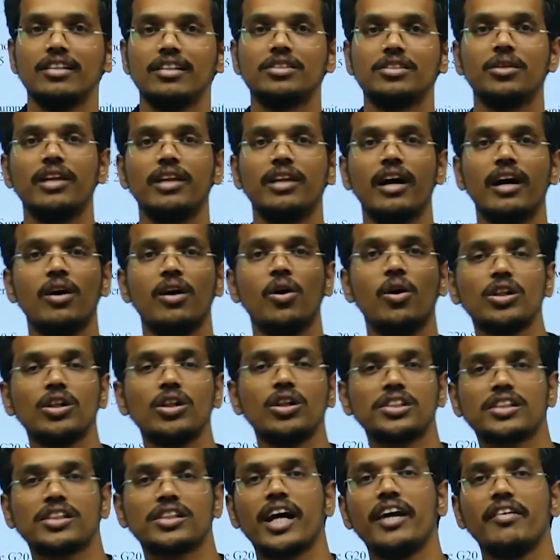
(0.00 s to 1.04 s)
So the
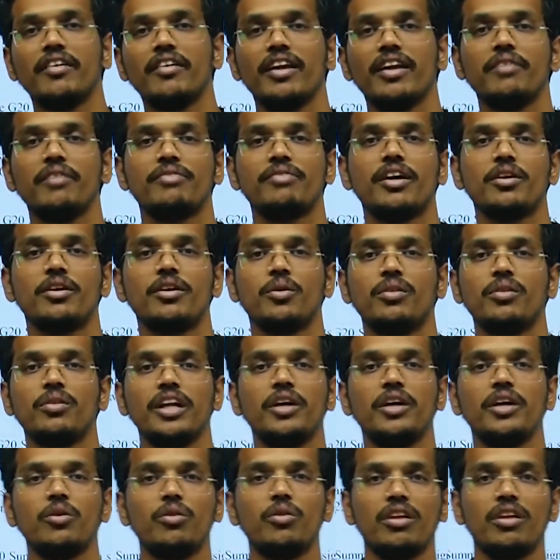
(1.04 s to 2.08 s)
host country for
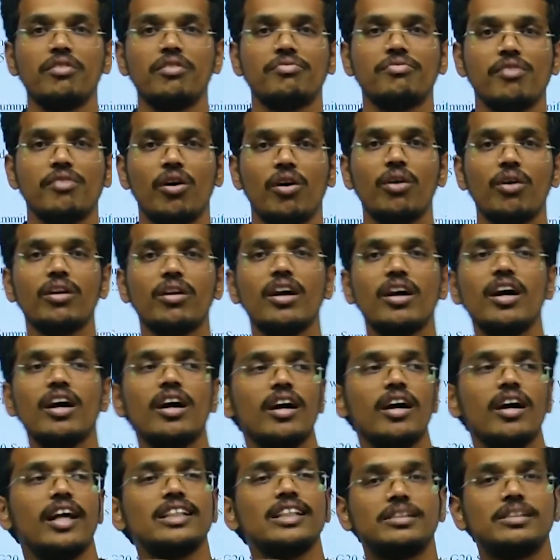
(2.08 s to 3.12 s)
2024
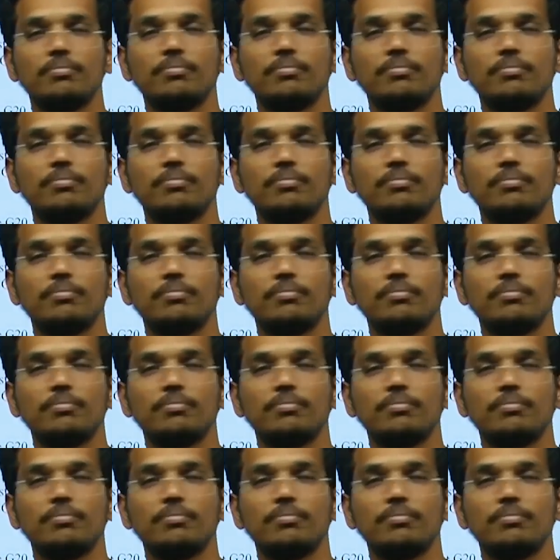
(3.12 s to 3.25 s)
is